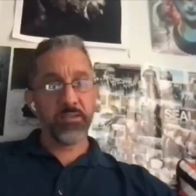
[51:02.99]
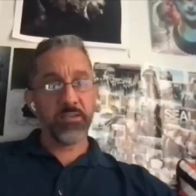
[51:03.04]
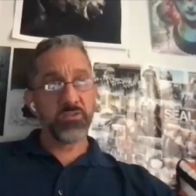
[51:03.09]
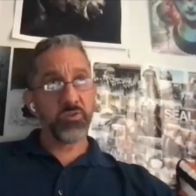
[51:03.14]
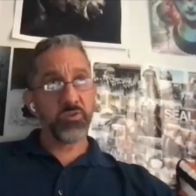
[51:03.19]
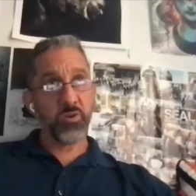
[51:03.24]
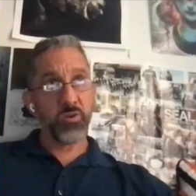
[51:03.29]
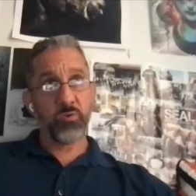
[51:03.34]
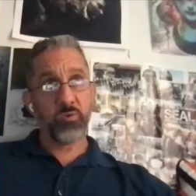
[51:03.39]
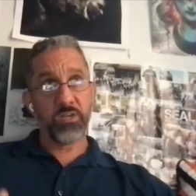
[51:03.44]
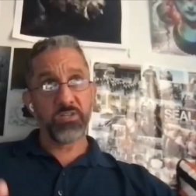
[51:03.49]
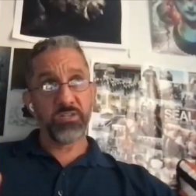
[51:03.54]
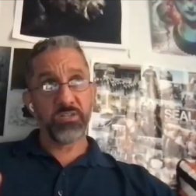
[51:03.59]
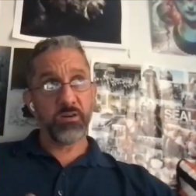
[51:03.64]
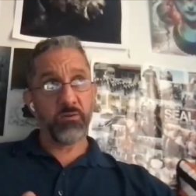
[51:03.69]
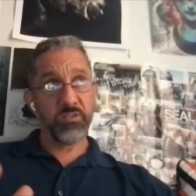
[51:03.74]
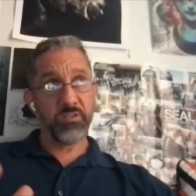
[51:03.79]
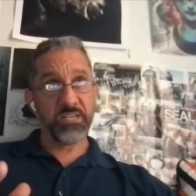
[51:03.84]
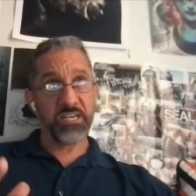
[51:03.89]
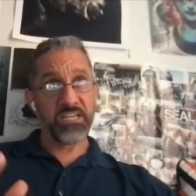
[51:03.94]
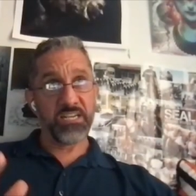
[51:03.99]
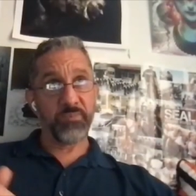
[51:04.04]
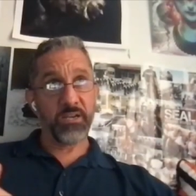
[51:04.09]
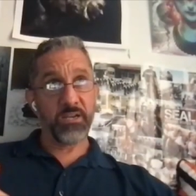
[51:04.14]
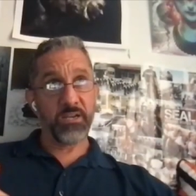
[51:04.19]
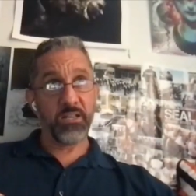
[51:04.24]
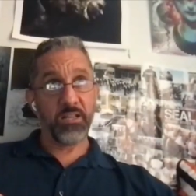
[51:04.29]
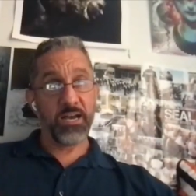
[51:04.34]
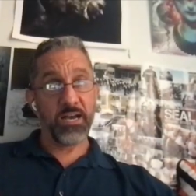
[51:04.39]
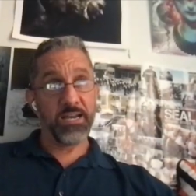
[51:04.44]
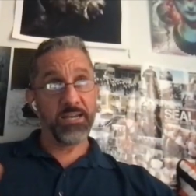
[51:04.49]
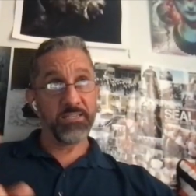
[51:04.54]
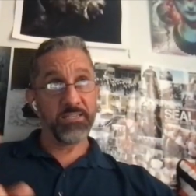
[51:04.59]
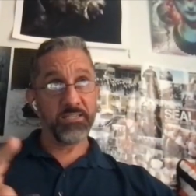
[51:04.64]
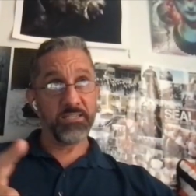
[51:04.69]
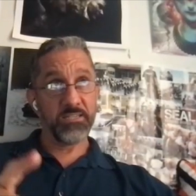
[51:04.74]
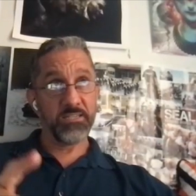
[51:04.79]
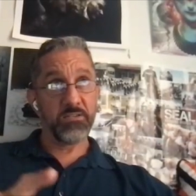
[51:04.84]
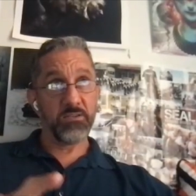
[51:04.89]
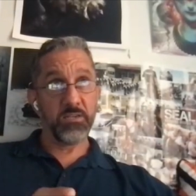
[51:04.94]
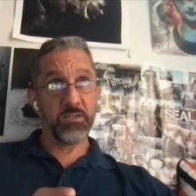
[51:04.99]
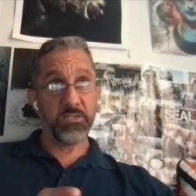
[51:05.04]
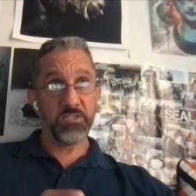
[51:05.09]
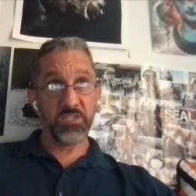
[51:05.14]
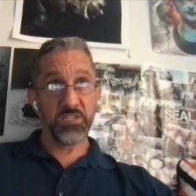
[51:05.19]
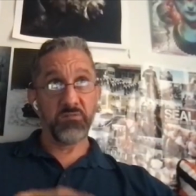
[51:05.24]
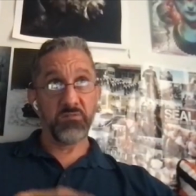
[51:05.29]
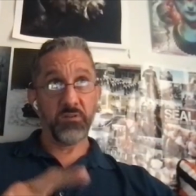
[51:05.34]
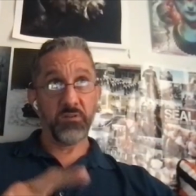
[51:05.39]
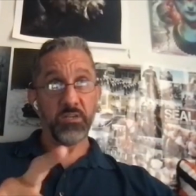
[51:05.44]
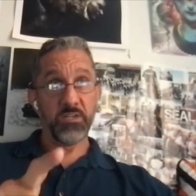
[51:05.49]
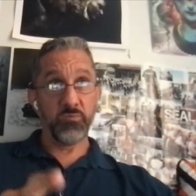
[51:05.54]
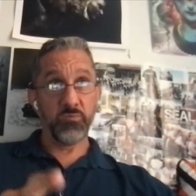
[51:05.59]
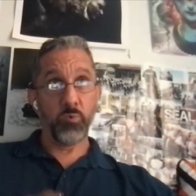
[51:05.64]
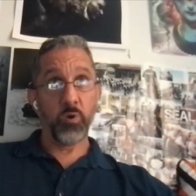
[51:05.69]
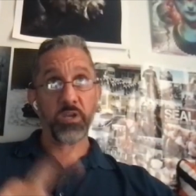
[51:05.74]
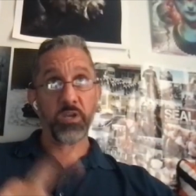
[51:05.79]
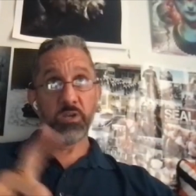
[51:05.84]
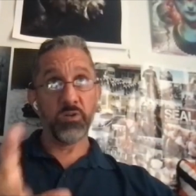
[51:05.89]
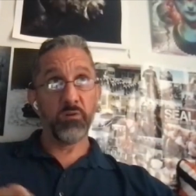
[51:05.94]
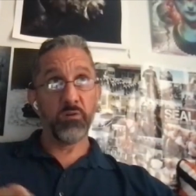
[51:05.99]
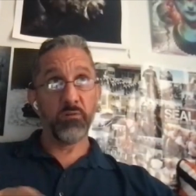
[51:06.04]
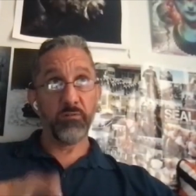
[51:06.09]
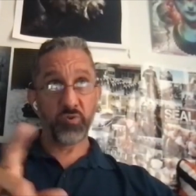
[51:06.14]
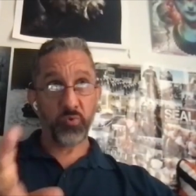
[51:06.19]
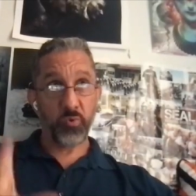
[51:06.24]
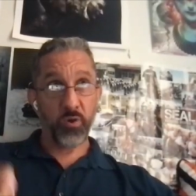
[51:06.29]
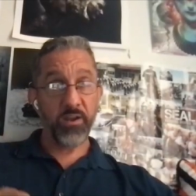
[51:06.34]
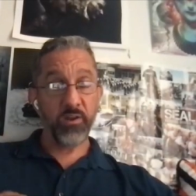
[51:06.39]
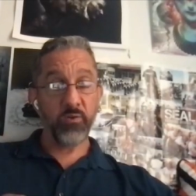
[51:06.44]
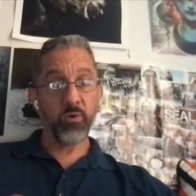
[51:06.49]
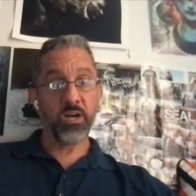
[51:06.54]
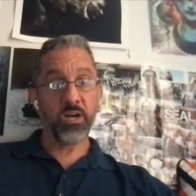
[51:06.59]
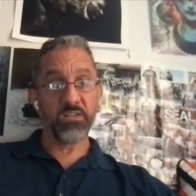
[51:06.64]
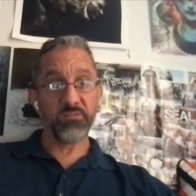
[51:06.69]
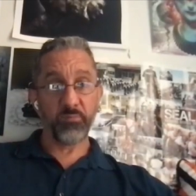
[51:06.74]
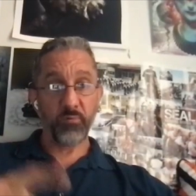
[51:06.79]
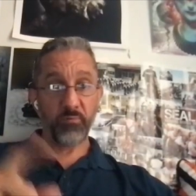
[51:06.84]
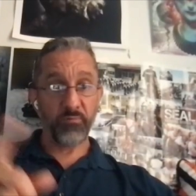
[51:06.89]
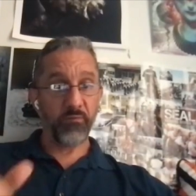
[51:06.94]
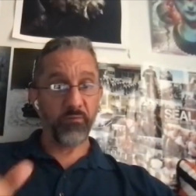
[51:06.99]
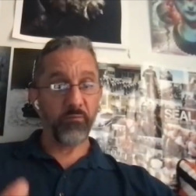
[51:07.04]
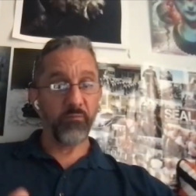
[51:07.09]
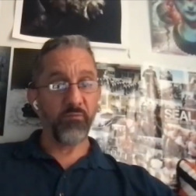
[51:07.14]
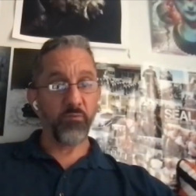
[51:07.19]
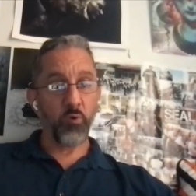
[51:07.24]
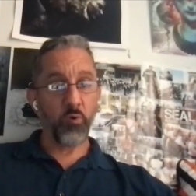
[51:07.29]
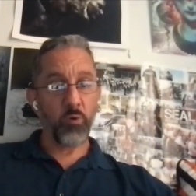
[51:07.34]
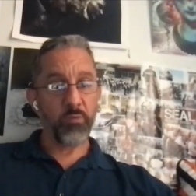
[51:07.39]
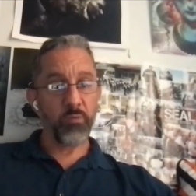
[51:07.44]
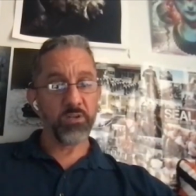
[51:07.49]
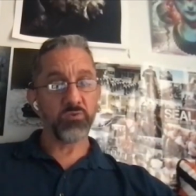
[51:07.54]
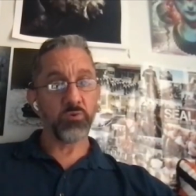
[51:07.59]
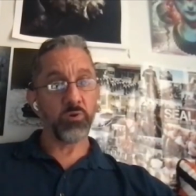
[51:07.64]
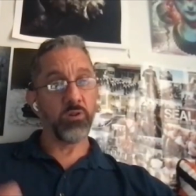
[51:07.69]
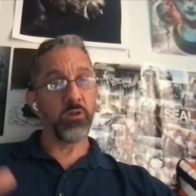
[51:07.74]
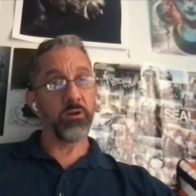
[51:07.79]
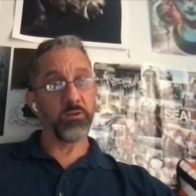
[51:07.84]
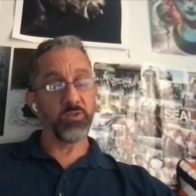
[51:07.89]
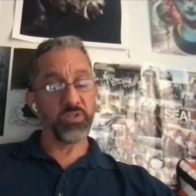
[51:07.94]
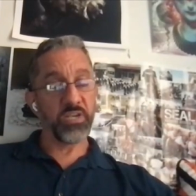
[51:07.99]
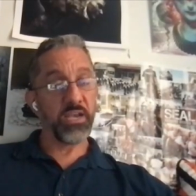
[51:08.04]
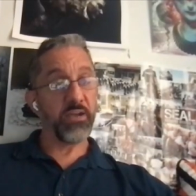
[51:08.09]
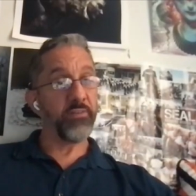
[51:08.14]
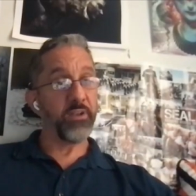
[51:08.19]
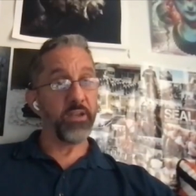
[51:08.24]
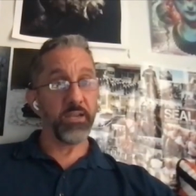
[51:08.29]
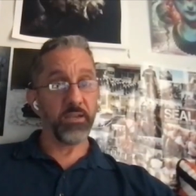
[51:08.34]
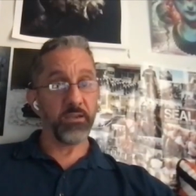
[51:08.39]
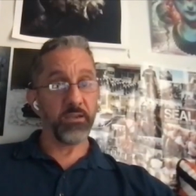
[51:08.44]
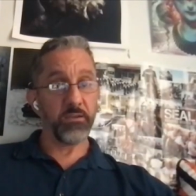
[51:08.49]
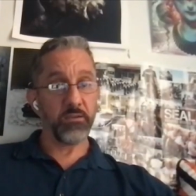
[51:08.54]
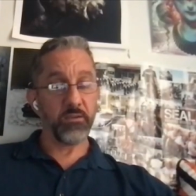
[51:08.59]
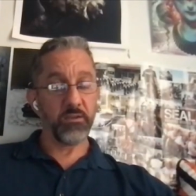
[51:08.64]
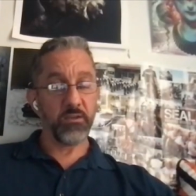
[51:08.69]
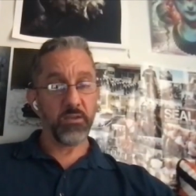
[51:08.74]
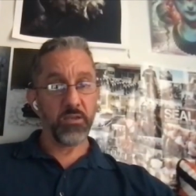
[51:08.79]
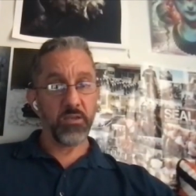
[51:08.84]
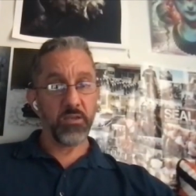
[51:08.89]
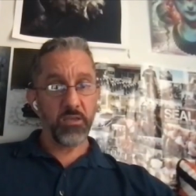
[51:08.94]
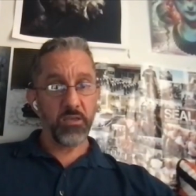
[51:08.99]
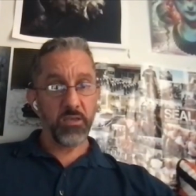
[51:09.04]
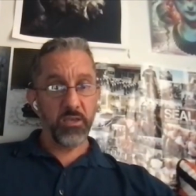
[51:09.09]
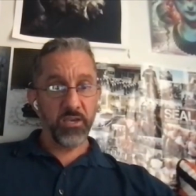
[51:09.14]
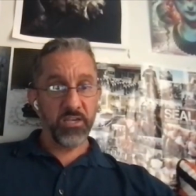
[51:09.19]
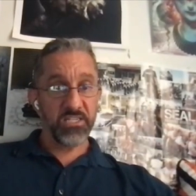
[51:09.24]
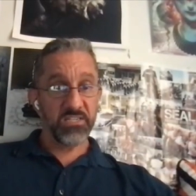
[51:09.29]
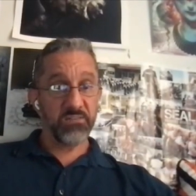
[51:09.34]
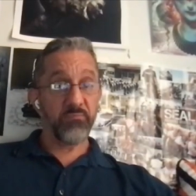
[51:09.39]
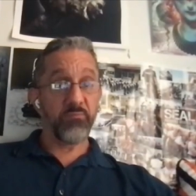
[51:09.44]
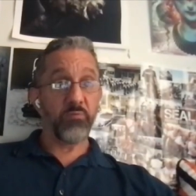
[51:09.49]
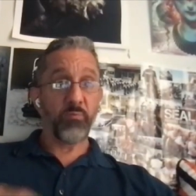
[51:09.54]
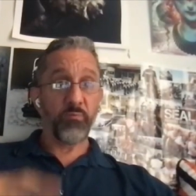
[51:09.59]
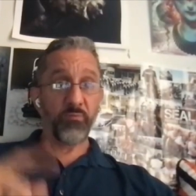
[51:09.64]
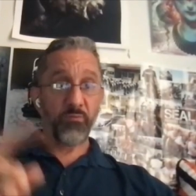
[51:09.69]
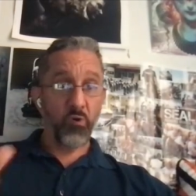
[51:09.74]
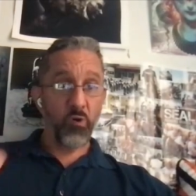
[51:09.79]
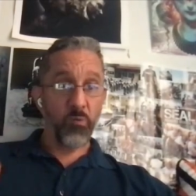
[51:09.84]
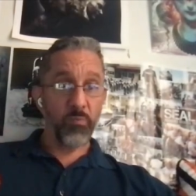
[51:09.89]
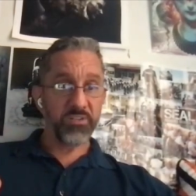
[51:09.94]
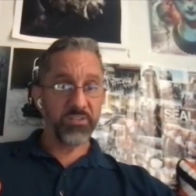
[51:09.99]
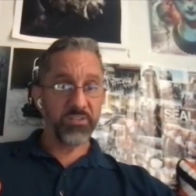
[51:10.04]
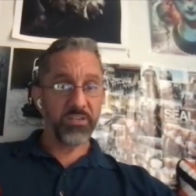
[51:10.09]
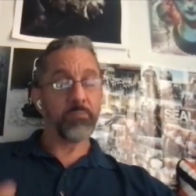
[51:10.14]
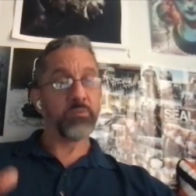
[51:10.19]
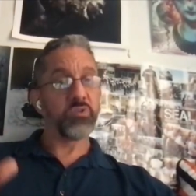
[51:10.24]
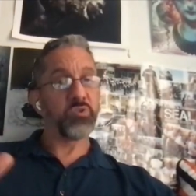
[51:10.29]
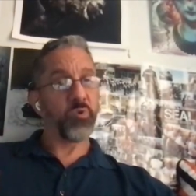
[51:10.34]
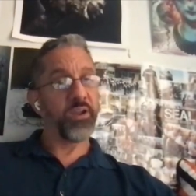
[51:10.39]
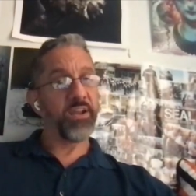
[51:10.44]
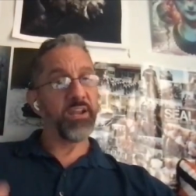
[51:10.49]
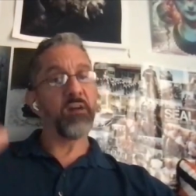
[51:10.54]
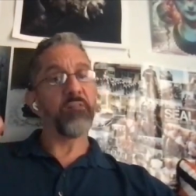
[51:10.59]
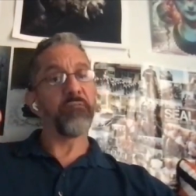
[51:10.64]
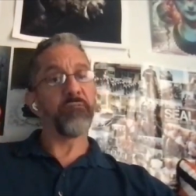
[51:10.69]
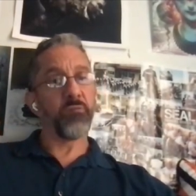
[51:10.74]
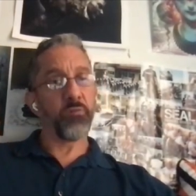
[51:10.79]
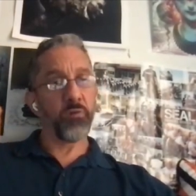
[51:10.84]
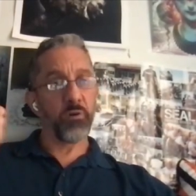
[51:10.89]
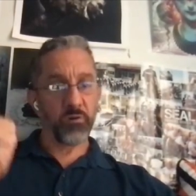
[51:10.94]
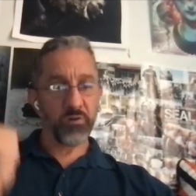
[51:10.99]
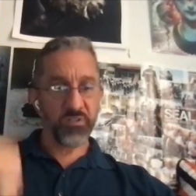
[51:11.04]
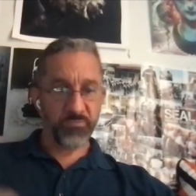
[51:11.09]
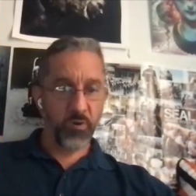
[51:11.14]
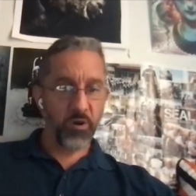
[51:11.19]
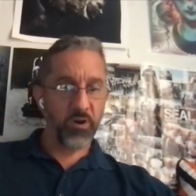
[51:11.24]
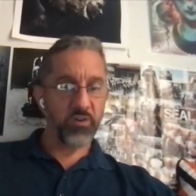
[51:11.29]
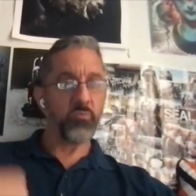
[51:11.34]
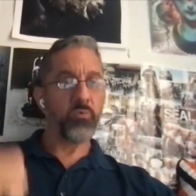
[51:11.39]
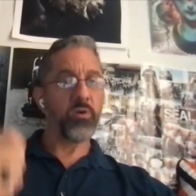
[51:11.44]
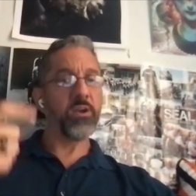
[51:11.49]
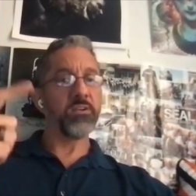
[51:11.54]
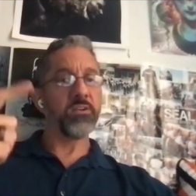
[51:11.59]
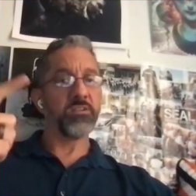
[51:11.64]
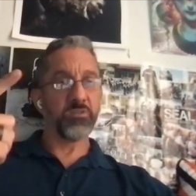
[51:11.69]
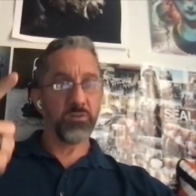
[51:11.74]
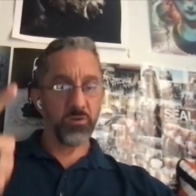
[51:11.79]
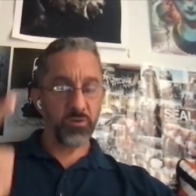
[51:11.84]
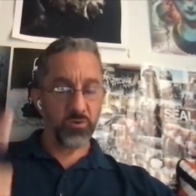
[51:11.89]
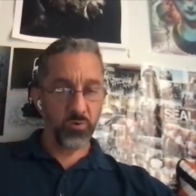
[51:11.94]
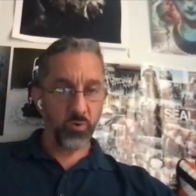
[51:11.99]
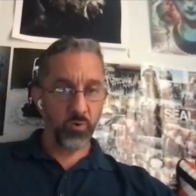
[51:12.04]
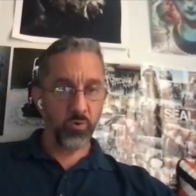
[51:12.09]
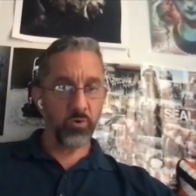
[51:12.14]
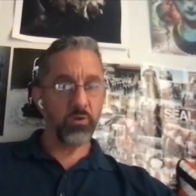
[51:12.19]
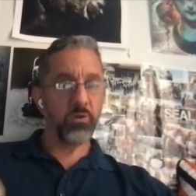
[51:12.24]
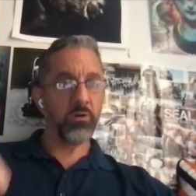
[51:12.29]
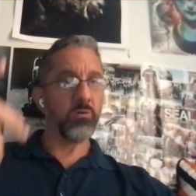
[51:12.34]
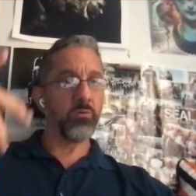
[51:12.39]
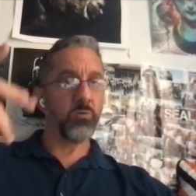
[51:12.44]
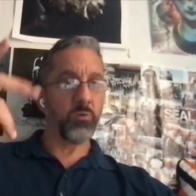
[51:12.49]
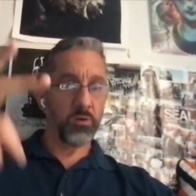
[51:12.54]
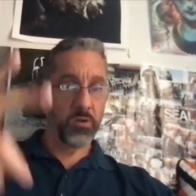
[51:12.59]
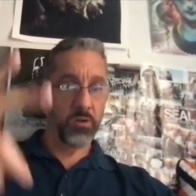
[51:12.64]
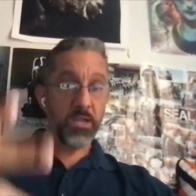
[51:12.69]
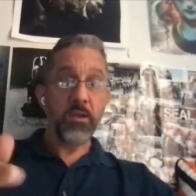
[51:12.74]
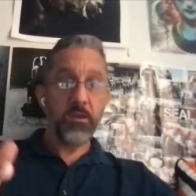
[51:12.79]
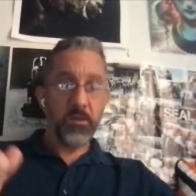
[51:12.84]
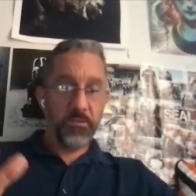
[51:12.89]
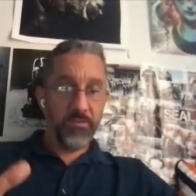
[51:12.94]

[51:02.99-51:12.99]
interesting question I always ask my clients is what you do training wise for performance or longevity? Because if performance, like I'm training up for a Spartan race, Kokoro, or